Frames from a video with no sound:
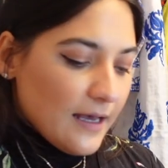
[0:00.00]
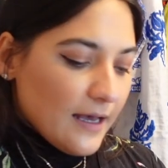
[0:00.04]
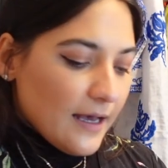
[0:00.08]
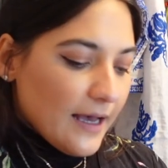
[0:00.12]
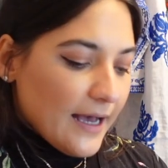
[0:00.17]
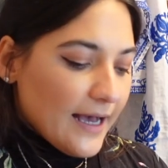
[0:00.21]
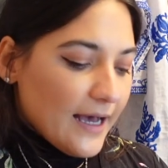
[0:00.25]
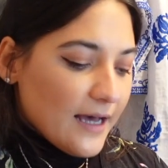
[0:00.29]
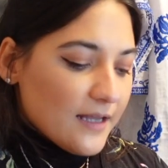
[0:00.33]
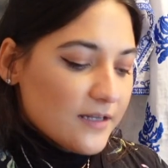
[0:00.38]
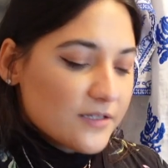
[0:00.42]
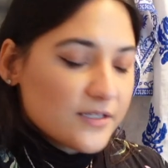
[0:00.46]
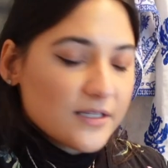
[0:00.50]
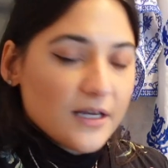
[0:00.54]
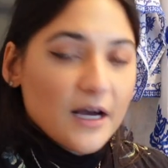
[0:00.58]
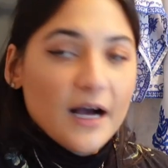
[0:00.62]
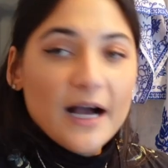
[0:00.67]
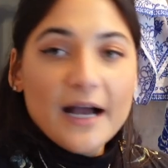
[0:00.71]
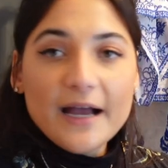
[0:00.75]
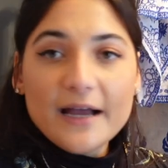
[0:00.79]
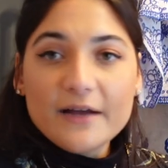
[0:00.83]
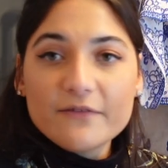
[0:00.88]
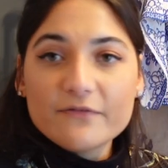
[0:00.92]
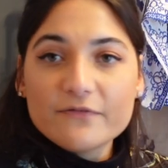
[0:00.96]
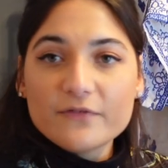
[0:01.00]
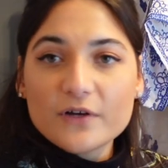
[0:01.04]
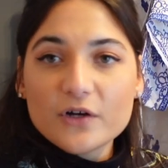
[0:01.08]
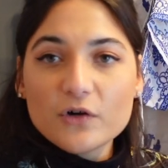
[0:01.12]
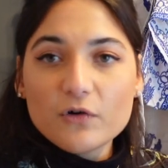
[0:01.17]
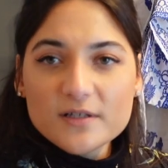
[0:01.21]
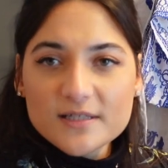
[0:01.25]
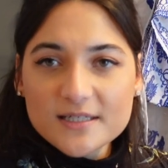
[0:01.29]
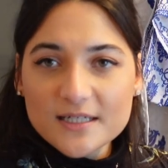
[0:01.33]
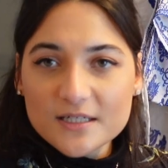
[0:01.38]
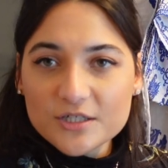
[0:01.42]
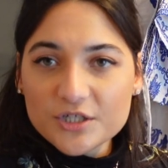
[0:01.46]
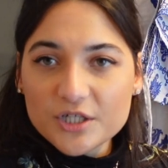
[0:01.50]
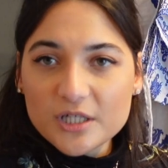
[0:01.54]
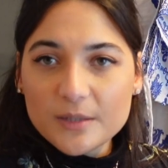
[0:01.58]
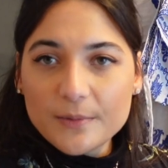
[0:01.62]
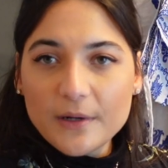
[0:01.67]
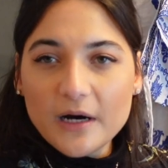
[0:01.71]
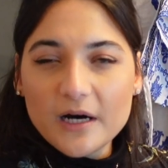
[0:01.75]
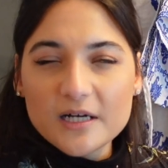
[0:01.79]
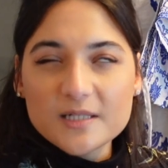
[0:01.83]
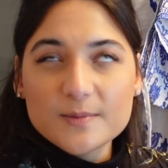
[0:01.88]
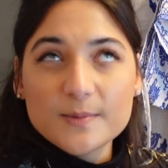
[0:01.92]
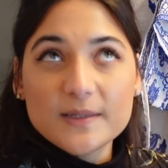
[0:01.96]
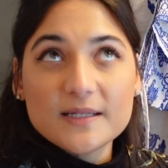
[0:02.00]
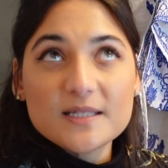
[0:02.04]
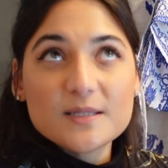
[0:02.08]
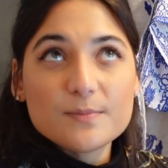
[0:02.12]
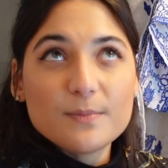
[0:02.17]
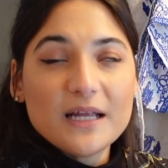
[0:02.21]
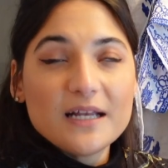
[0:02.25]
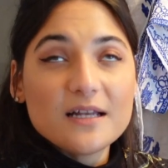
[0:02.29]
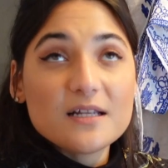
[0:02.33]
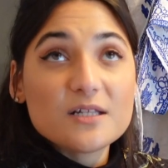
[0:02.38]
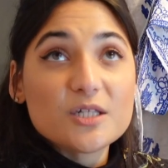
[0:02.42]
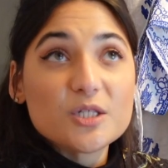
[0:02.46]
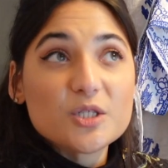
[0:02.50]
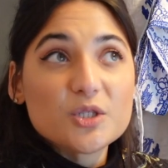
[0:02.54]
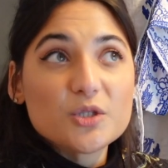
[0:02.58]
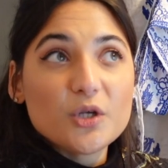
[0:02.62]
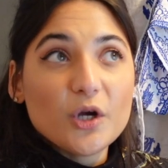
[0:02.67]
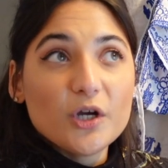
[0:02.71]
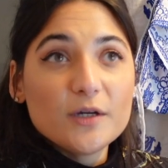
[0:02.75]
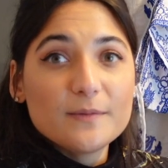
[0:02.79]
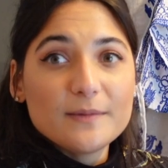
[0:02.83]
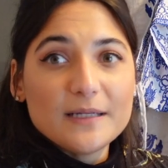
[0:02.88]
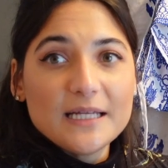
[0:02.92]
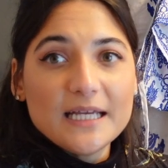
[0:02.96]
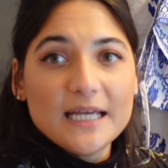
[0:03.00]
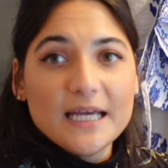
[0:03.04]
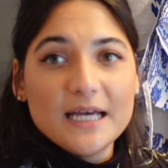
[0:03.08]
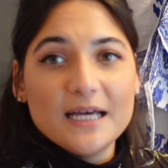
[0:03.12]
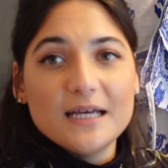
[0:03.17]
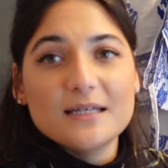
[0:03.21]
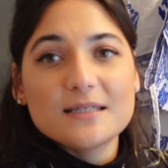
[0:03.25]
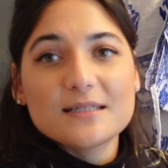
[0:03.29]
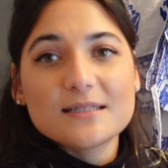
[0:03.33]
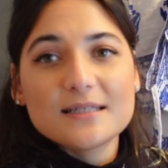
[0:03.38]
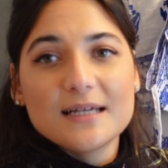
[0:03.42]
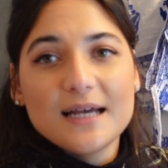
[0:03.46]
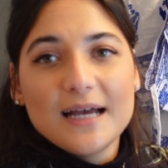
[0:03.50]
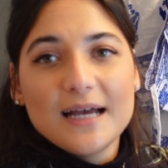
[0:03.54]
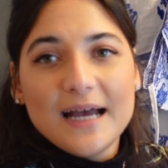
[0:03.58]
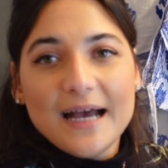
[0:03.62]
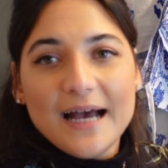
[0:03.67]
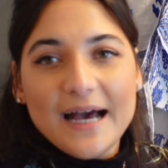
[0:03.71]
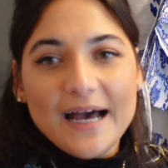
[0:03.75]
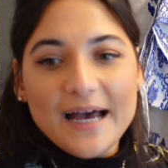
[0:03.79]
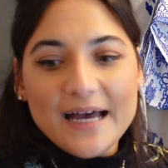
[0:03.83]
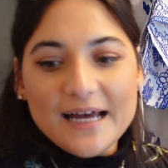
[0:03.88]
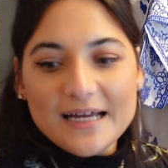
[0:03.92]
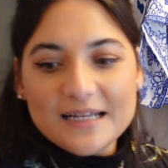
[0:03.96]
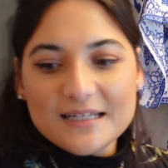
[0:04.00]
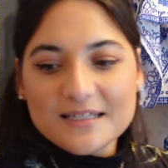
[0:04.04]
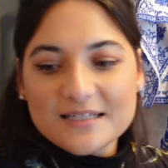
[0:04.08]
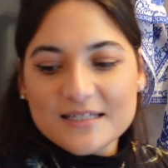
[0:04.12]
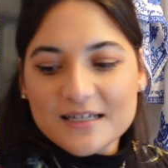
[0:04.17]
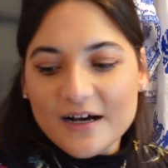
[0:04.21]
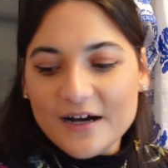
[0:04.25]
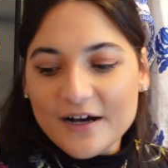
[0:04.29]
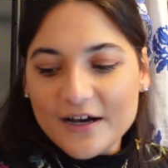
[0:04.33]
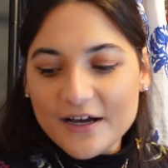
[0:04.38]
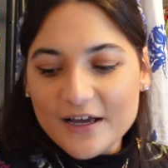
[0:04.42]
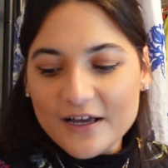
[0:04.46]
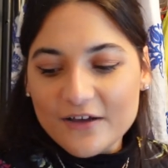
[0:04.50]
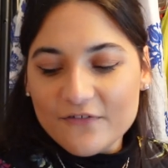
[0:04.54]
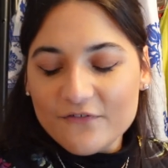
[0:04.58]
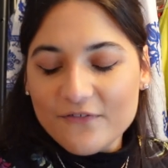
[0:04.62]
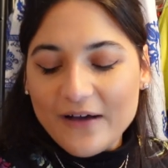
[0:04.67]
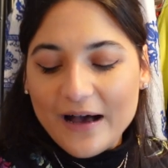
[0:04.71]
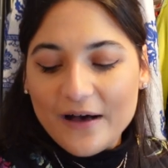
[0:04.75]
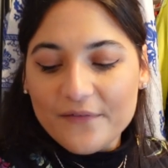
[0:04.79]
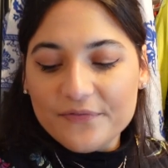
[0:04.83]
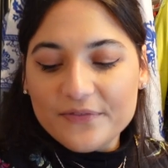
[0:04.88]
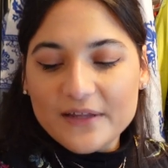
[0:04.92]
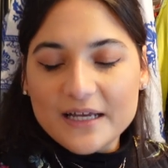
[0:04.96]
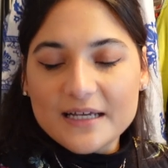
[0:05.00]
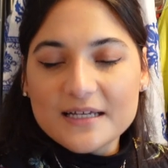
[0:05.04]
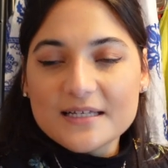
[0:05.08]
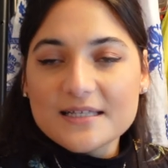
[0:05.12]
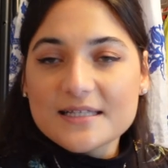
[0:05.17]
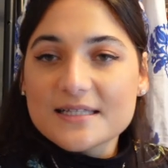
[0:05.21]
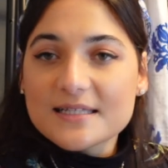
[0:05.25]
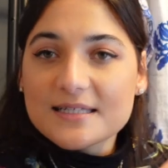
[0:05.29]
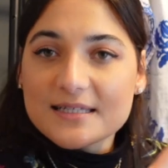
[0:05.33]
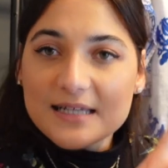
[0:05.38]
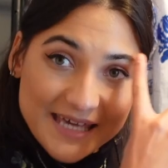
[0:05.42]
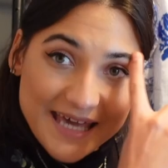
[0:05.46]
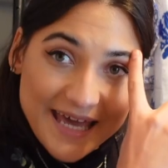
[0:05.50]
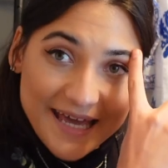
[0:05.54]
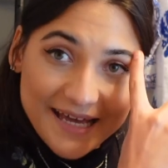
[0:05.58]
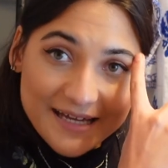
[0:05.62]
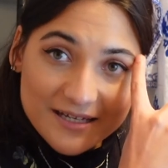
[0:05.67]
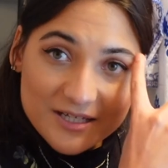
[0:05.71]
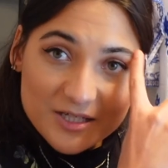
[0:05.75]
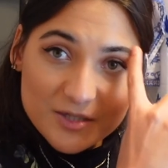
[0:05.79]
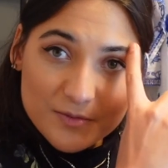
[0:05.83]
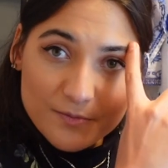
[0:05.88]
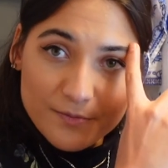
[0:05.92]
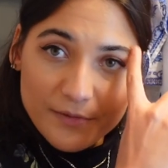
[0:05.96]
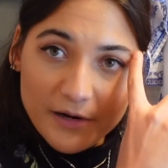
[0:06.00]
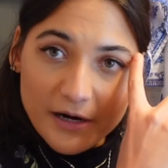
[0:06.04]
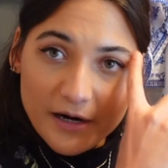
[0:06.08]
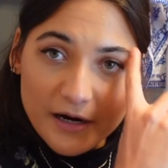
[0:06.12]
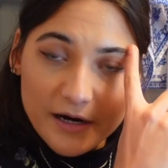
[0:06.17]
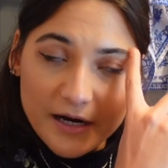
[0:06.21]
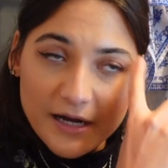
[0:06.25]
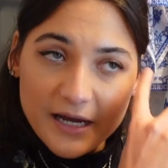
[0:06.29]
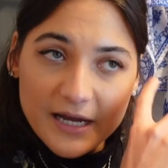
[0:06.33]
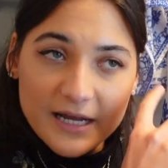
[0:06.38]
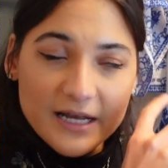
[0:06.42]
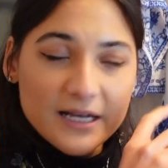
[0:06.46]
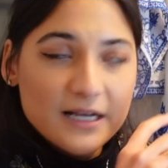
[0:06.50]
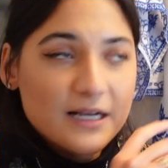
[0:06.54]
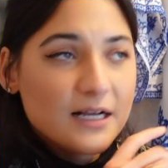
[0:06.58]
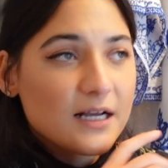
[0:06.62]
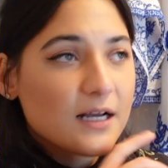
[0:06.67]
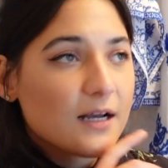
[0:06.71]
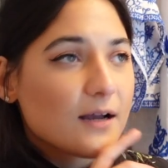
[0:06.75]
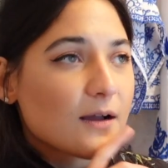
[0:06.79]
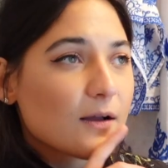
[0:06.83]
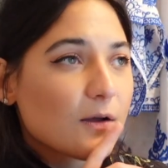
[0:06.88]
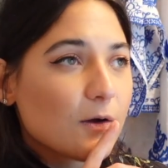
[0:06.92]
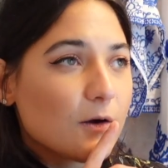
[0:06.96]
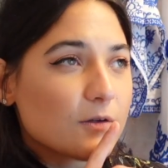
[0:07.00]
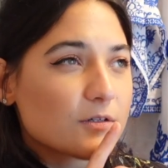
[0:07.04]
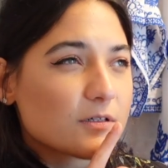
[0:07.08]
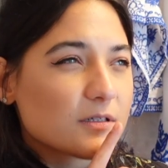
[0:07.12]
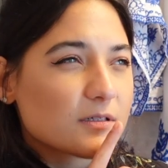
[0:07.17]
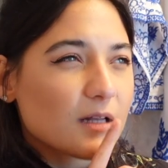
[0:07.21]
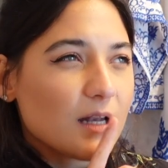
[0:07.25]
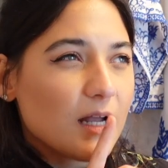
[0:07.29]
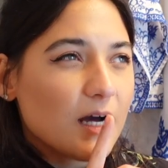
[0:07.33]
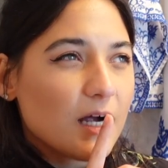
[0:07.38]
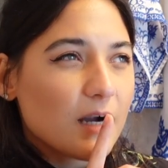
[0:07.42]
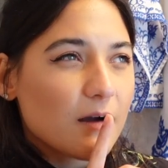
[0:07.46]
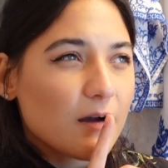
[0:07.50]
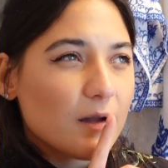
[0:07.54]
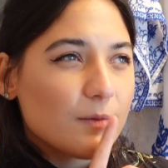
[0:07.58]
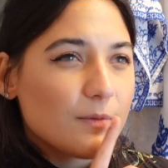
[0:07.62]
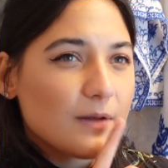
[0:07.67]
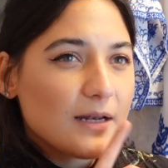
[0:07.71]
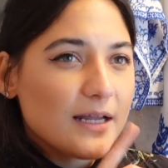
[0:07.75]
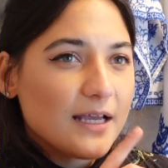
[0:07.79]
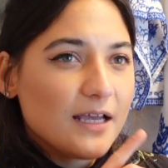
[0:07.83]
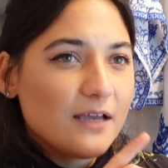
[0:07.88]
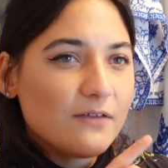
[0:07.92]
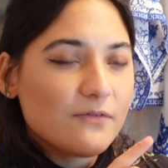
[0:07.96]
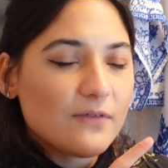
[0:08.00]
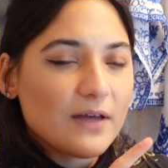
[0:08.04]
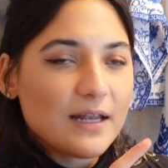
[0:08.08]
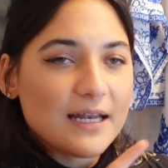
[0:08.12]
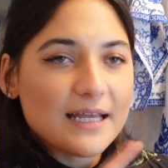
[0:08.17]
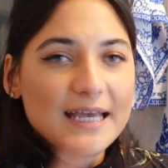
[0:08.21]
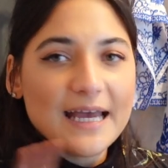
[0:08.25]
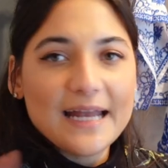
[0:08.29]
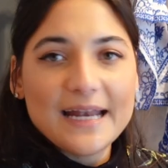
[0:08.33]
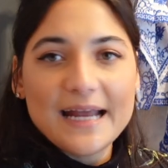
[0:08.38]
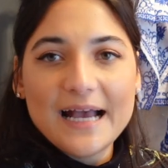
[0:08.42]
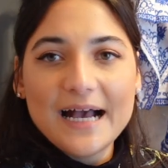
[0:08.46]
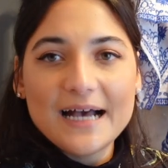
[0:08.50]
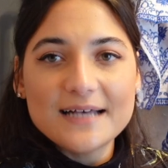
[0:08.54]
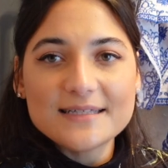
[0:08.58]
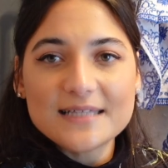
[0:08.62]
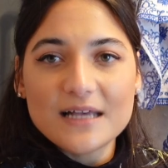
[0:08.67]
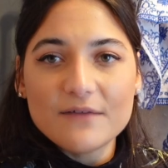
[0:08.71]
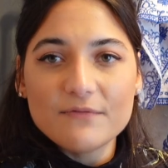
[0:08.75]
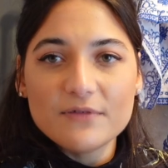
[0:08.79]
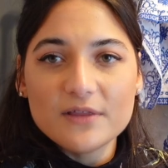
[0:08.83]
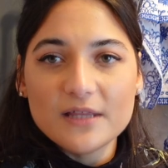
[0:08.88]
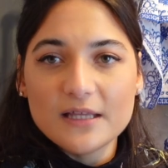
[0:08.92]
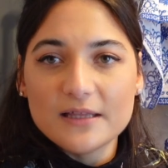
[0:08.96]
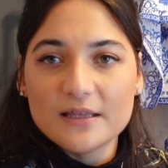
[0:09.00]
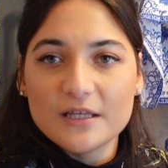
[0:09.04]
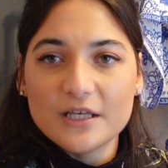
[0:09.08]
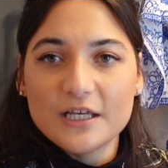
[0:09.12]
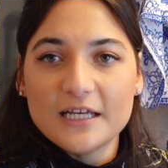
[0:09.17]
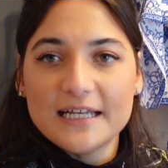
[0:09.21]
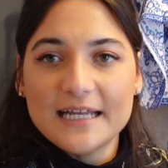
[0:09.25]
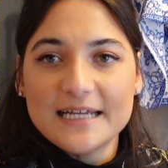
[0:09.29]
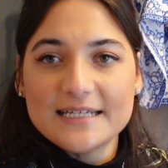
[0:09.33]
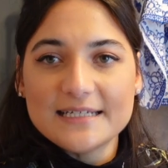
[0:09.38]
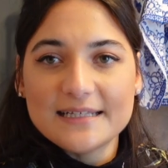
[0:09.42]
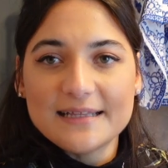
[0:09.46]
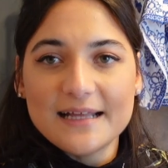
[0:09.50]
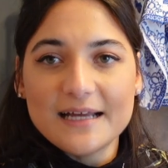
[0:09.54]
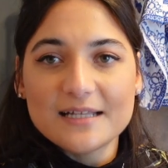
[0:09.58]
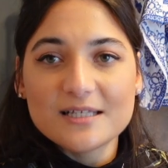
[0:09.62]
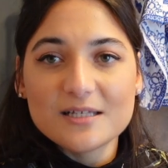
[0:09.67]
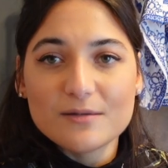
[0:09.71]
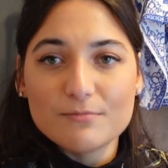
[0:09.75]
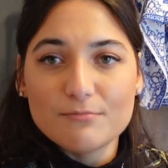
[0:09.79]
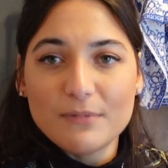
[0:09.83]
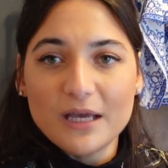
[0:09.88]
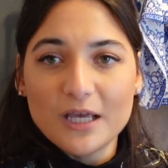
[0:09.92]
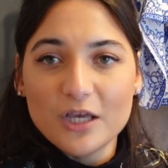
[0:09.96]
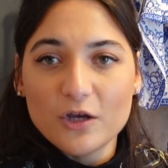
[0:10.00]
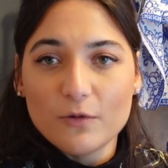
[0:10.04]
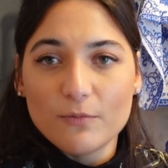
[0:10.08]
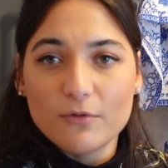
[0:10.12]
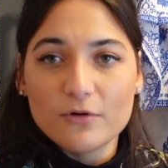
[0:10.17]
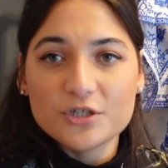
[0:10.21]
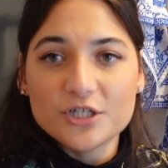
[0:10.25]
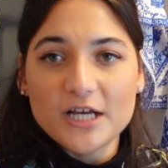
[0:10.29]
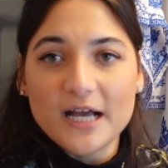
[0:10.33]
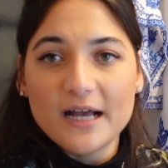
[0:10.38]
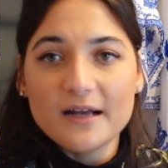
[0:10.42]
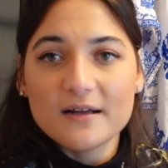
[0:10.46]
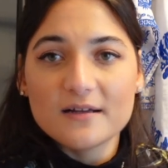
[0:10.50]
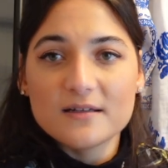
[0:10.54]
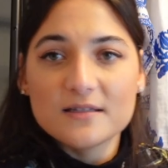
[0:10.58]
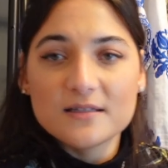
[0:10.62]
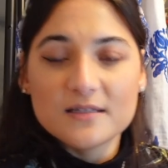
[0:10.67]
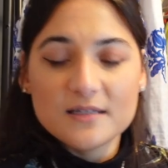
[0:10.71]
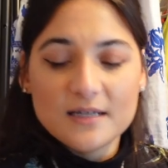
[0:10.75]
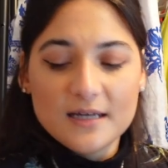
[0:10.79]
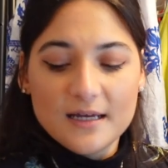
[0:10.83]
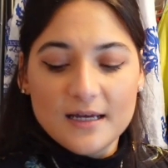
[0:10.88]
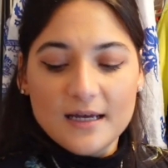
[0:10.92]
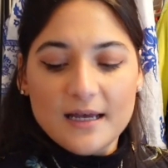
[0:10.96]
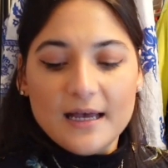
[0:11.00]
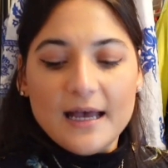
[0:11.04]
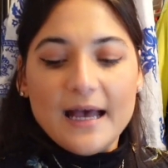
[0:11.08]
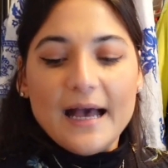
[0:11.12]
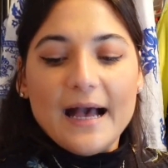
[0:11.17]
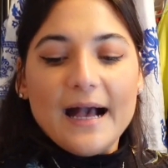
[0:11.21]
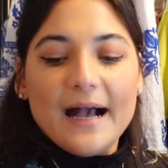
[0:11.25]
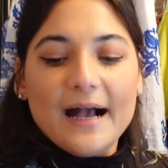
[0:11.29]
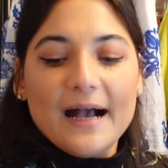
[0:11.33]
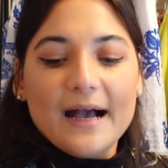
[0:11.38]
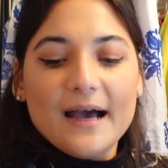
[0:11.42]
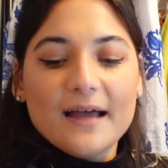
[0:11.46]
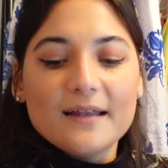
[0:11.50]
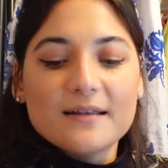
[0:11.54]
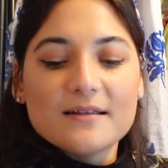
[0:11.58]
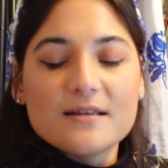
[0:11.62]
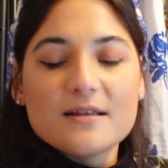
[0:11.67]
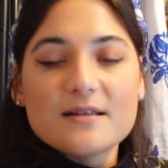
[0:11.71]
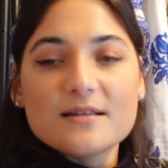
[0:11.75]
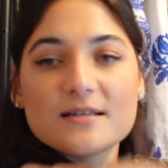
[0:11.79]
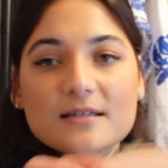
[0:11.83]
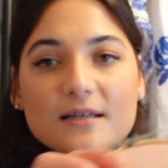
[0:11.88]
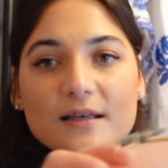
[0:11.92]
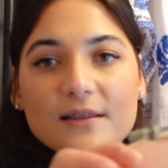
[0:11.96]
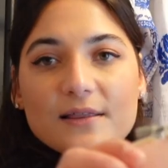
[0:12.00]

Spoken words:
and I've cross-stitched in the past, but it's been so many years, and I found this kit by Cotton & Clara, I believe, and again it has everything that you need in there to make your project. And